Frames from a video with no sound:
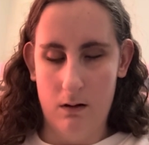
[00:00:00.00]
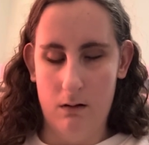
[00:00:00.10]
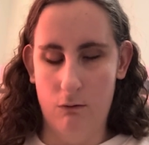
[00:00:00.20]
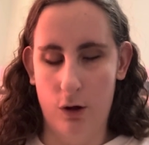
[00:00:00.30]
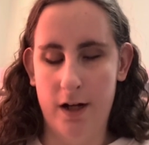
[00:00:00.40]

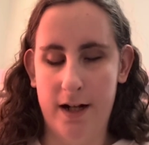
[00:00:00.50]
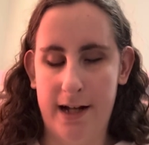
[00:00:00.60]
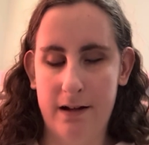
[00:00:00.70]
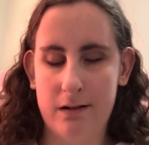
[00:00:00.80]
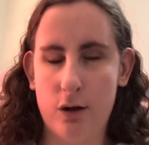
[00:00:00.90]
We'll hit
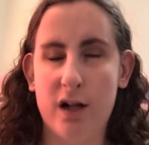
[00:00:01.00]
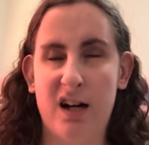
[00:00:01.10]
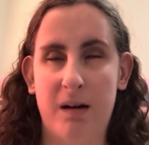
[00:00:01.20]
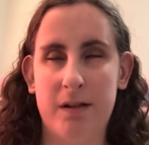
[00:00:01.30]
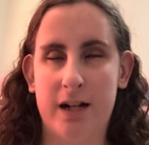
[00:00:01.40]
S 3
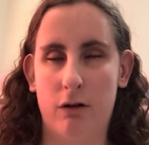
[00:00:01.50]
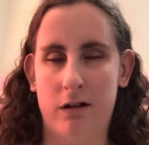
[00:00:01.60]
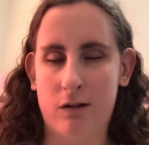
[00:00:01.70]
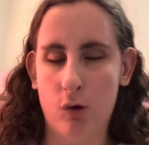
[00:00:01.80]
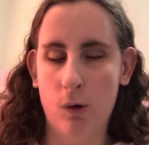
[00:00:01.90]
times to go to
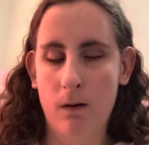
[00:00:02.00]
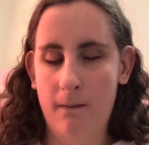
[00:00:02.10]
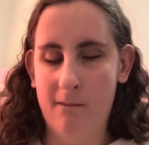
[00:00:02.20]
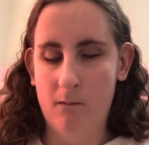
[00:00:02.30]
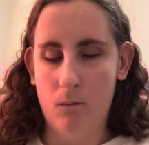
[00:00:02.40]
school.
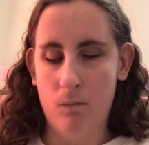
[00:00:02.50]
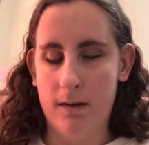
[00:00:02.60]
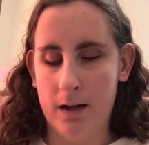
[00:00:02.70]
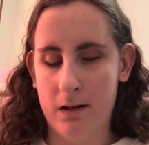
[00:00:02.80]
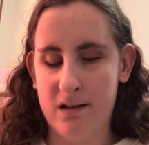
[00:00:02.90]

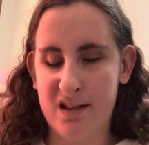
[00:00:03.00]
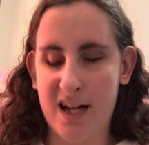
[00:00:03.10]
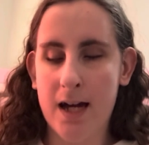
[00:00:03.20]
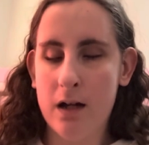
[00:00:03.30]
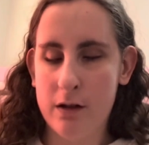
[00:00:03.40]

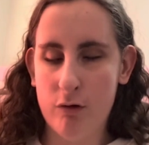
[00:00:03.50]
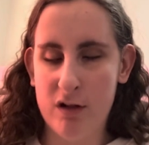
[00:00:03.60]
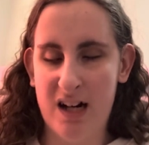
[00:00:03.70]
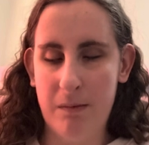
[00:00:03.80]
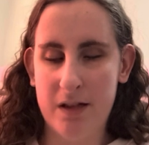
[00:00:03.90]
C 2
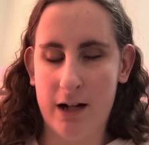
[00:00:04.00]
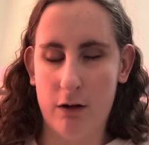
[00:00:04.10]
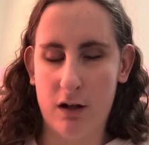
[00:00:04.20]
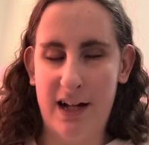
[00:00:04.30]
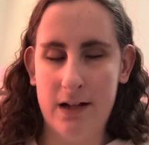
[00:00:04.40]
times to go
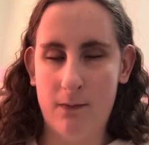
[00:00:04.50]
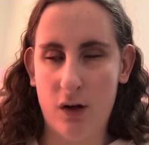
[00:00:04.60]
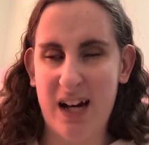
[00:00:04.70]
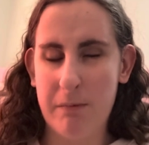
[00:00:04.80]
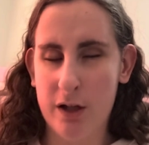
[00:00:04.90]
to class
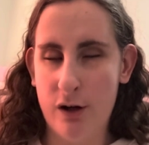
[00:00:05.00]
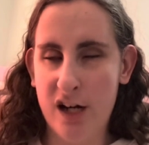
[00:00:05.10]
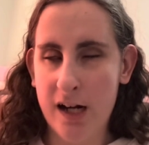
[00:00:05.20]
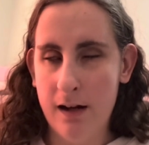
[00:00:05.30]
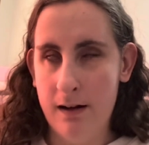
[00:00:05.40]

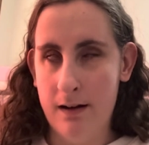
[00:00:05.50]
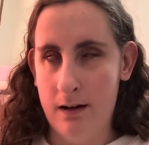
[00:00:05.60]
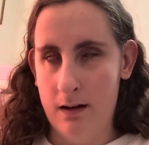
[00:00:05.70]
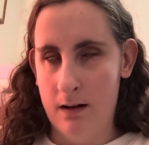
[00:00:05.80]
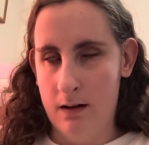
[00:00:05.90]
vocabulary.
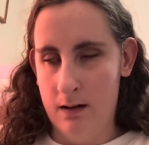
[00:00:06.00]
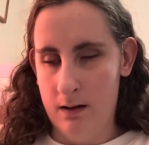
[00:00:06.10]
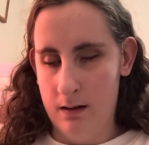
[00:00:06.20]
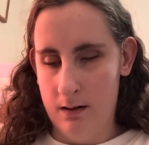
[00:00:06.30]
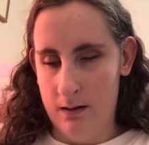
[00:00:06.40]

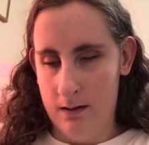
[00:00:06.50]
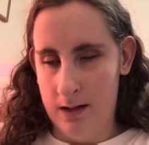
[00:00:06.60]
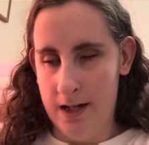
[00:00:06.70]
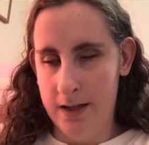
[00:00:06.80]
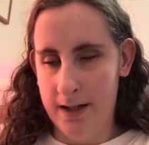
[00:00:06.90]

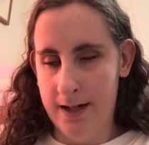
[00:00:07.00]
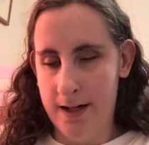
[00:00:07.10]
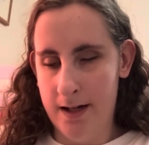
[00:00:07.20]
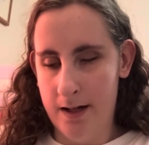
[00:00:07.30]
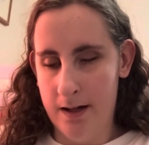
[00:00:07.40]
And
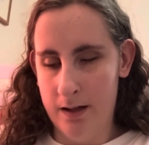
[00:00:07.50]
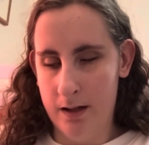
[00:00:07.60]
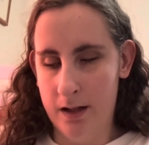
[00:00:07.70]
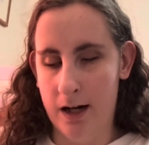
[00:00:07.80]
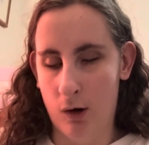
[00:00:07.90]
then,
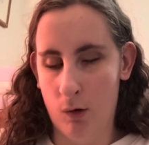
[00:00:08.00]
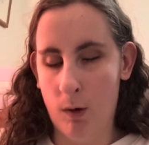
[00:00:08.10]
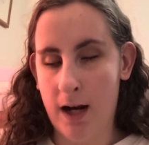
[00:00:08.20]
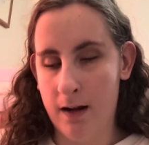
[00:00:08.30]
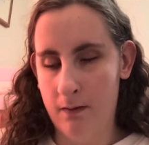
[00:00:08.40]
no,
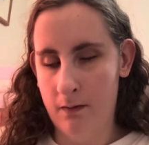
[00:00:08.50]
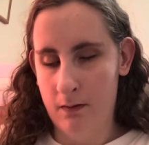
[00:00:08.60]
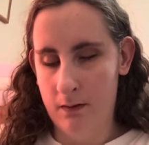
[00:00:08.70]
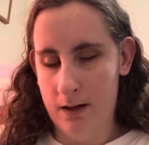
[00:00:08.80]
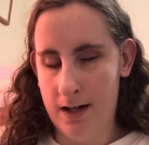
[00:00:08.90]
wait.
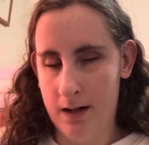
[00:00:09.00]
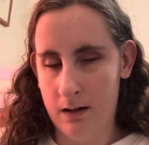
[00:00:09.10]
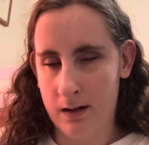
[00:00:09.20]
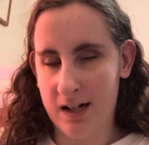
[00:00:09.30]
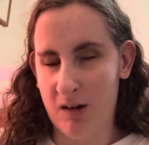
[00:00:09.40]

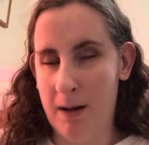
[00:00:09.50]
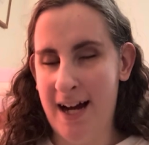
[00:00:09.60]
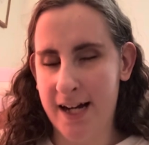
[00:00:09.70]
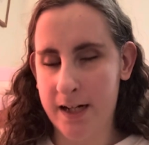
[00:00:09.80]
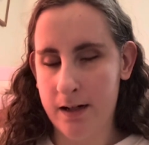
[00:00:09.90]
Go
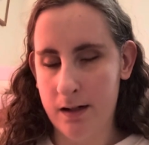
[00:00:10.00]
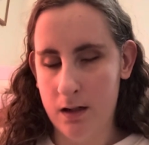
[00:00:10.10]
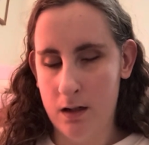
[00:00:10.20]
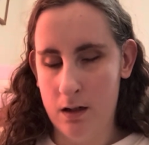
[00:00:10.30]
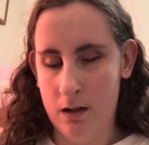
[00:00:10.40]
back.
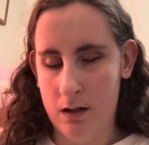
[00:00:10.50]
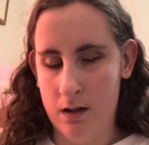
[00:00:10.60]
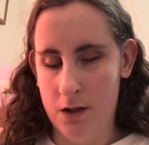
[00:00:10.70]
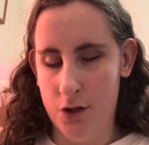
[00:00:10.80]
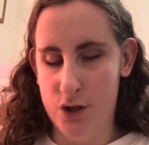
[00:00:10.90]

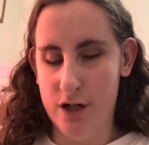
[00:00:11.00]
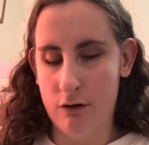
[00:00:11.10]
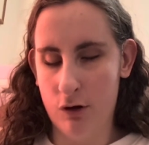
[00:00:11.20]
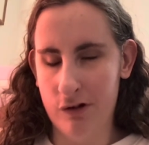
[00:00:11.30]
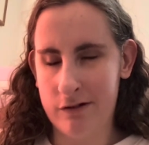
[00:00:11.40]

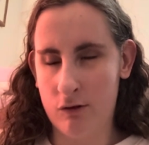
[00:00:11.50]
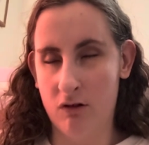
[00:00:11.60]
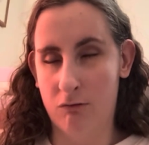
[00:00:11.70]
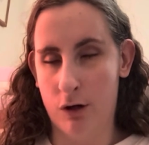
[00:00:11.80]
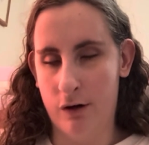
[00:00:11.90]
General
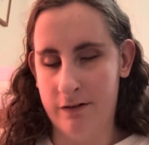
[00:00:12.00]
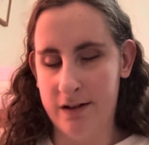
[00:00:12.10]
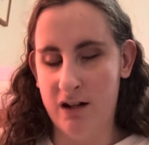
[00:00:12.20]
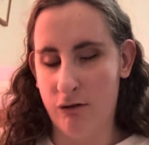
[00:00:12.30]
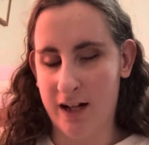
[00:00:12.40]
school words.
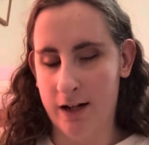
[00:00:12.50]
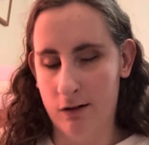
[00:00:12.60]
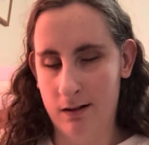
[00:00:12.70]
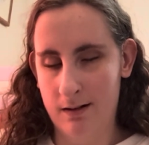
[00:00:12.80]
There we go.